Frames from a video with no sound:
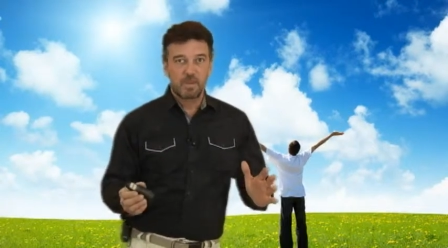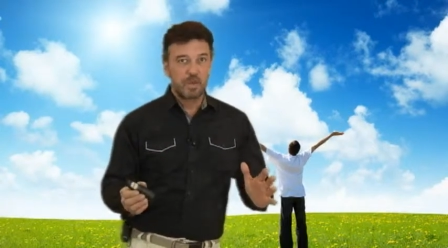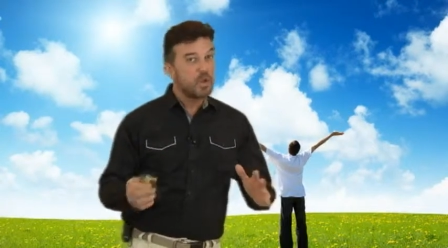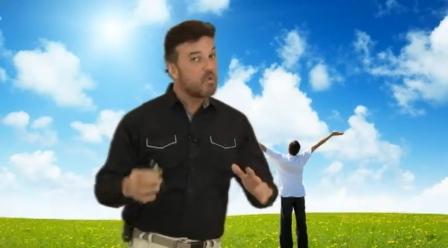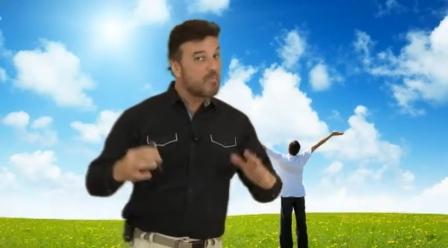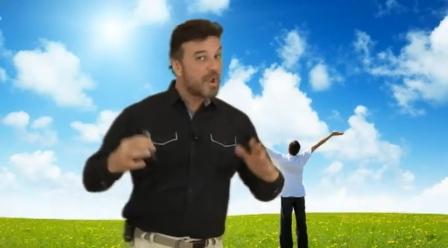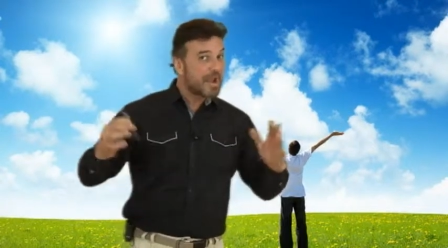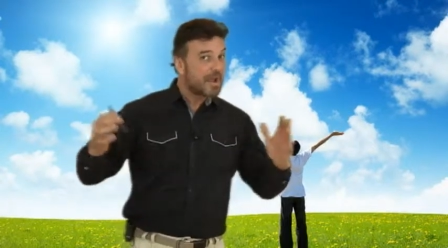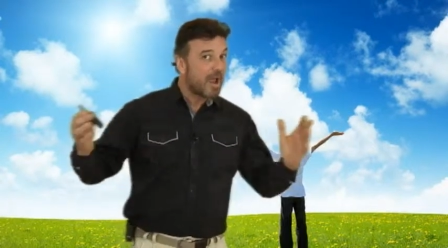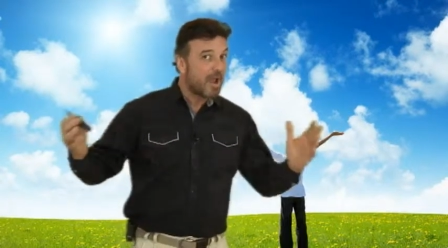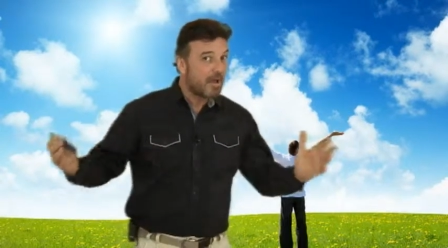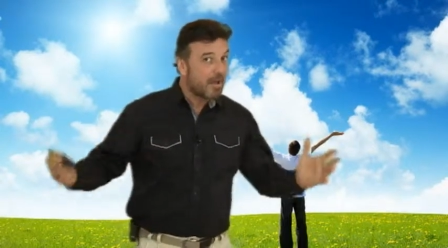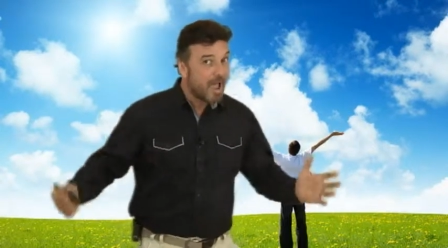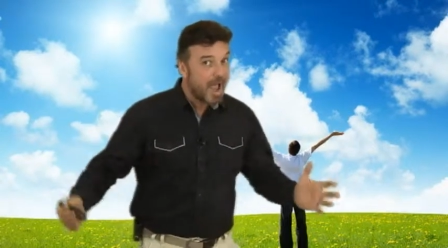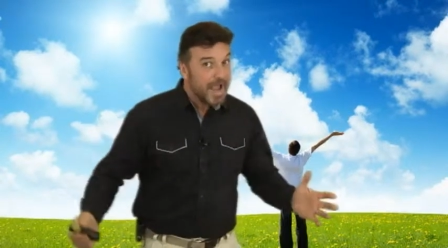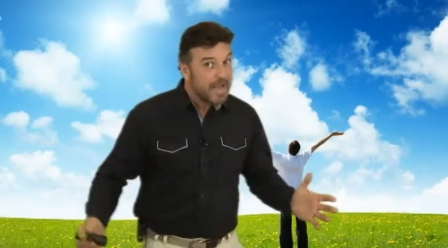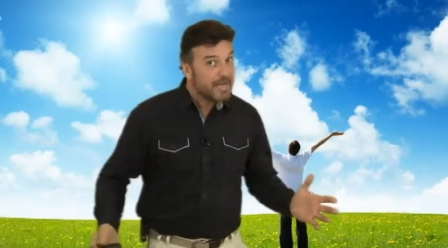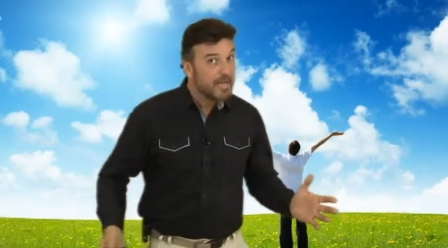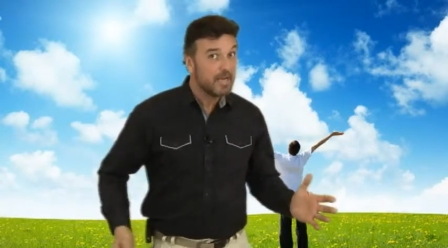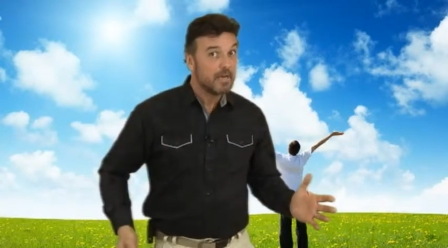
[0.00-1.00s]
You may not
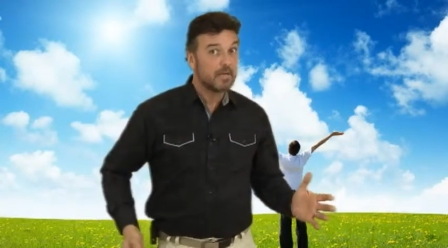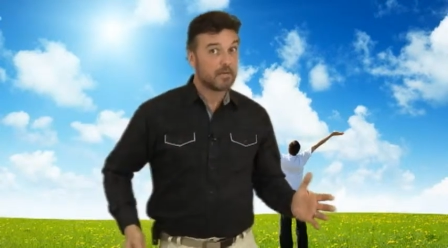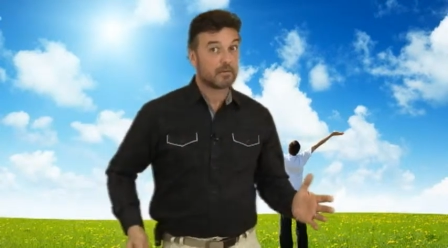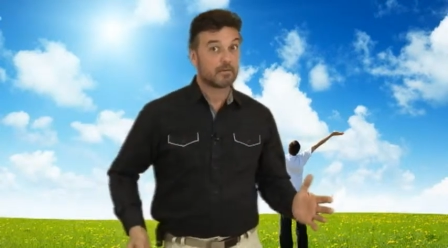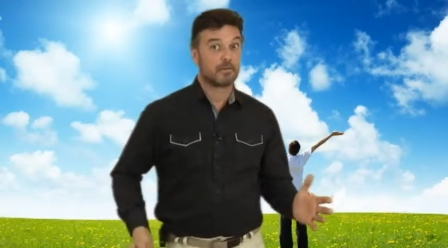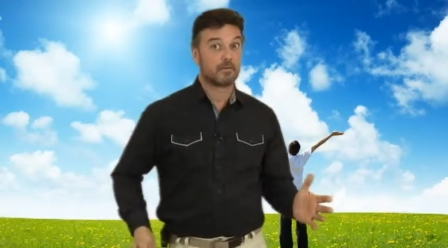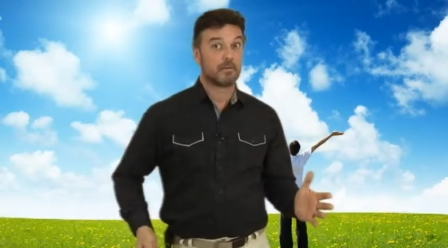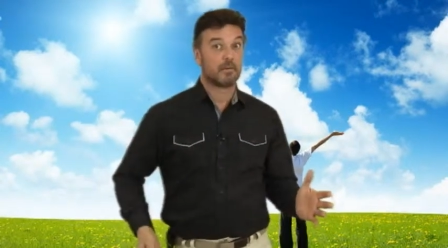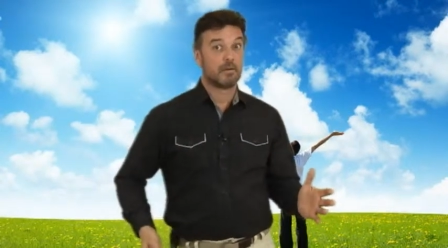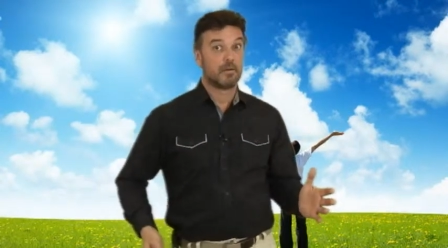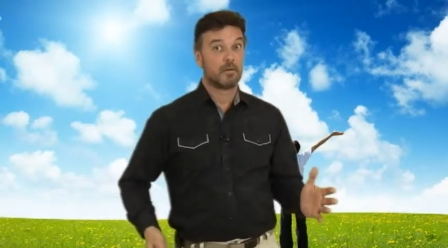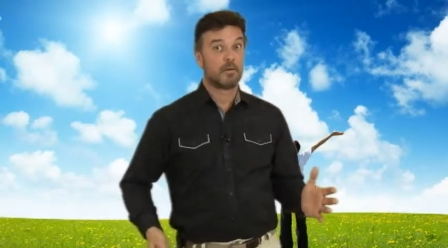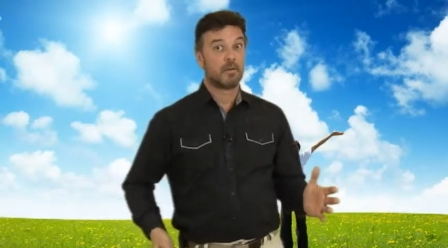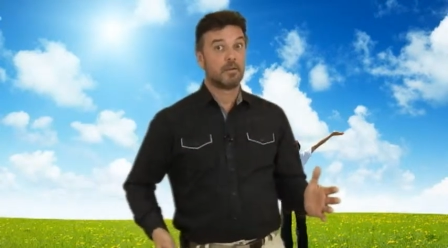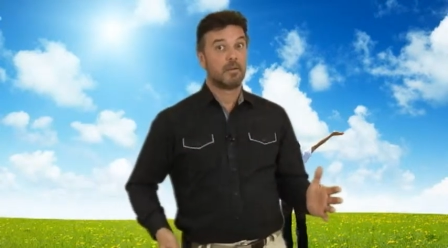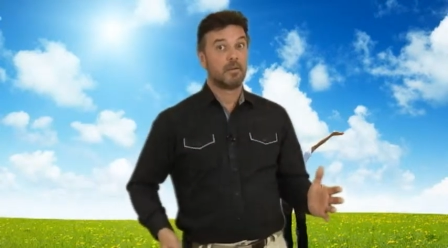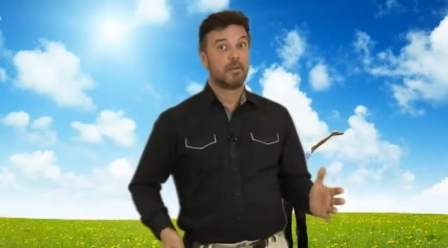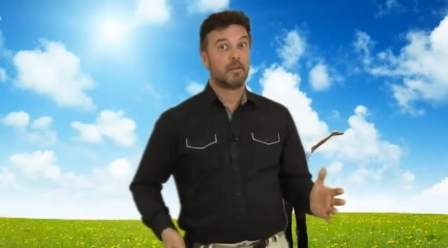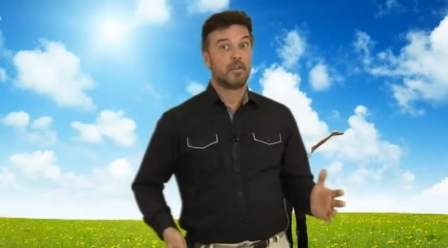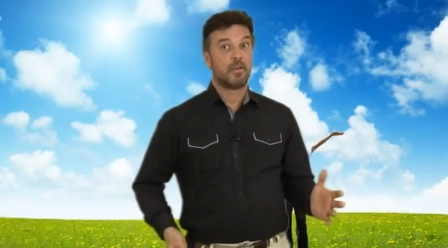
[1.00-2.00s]
like it,
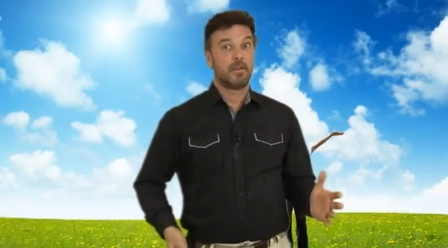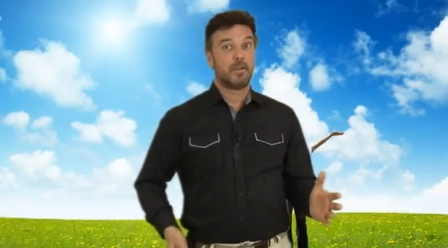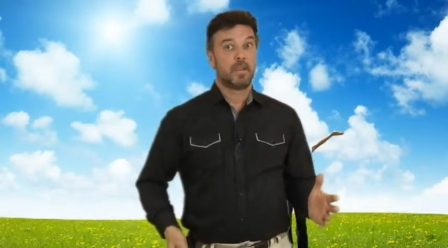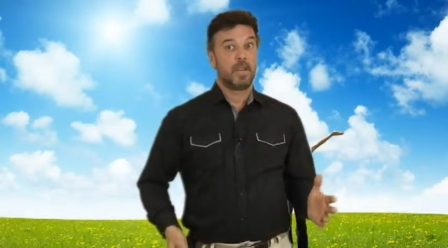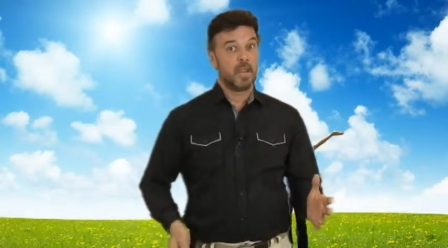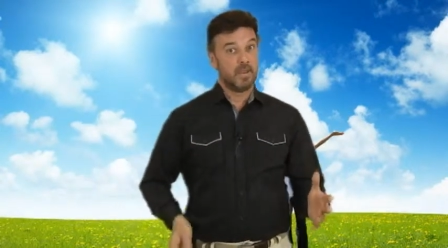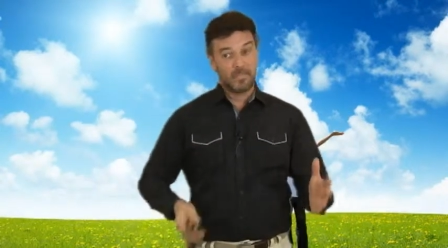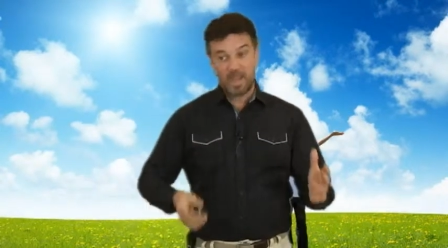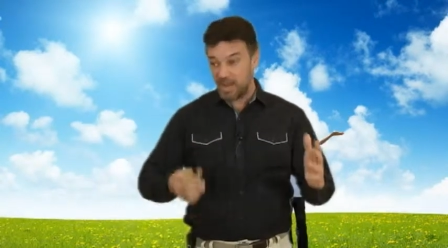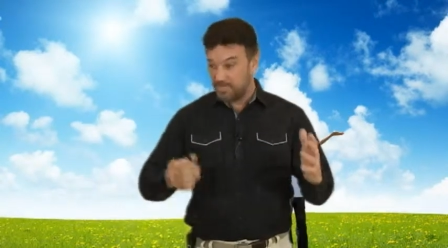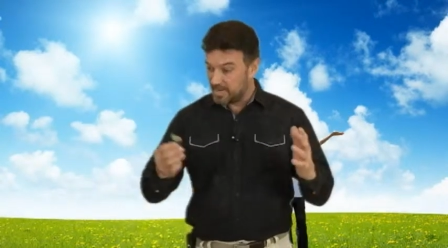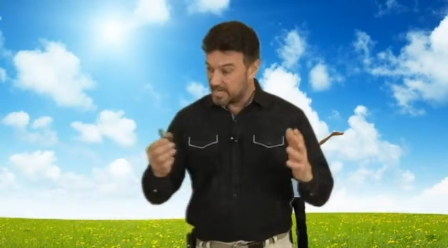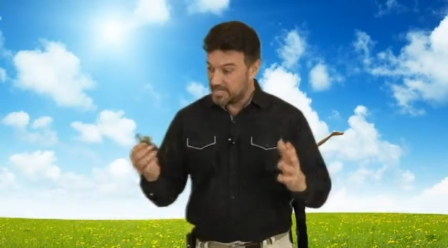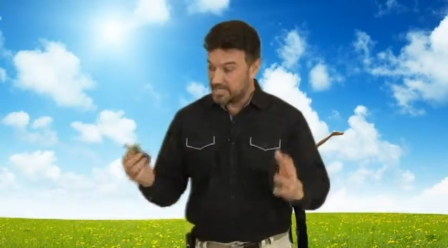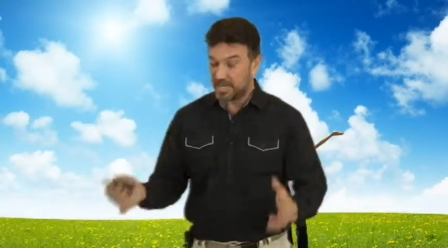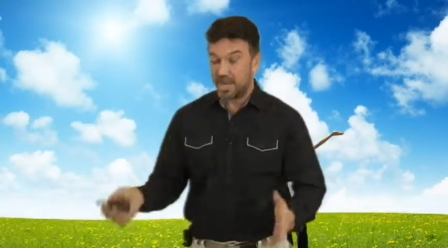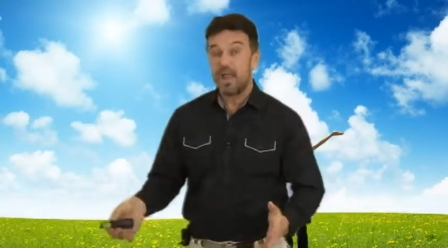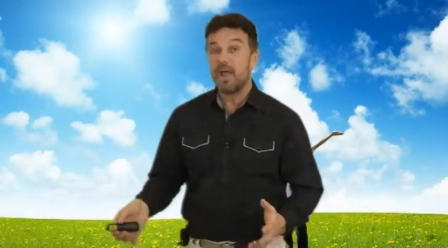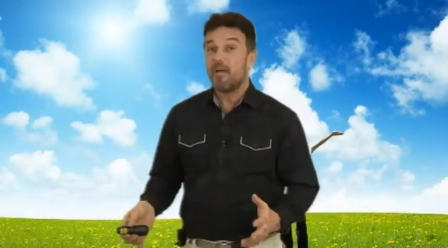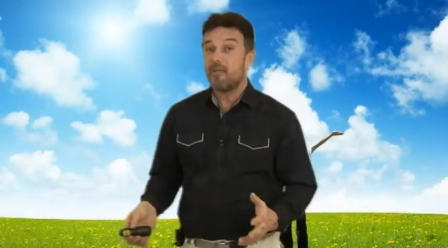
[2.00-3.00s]
it may be
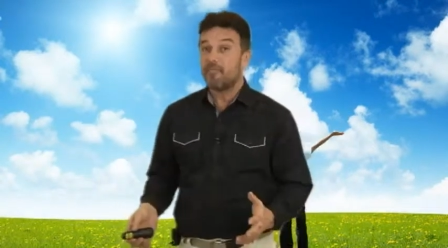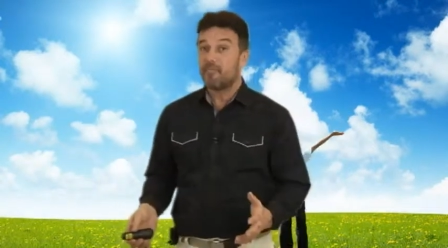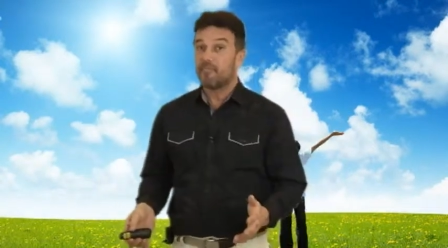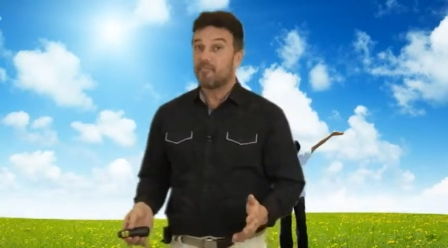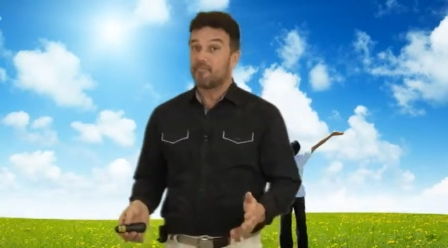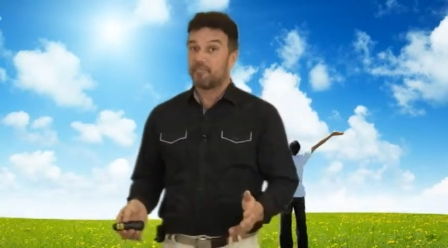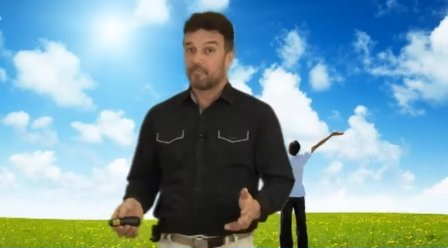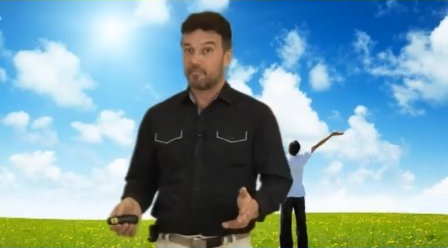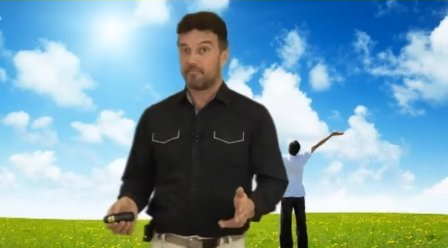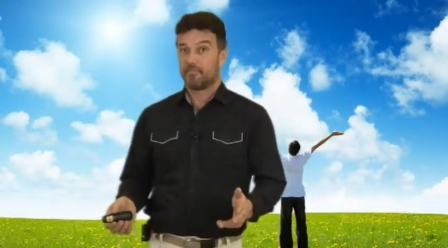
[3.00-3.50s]
tough,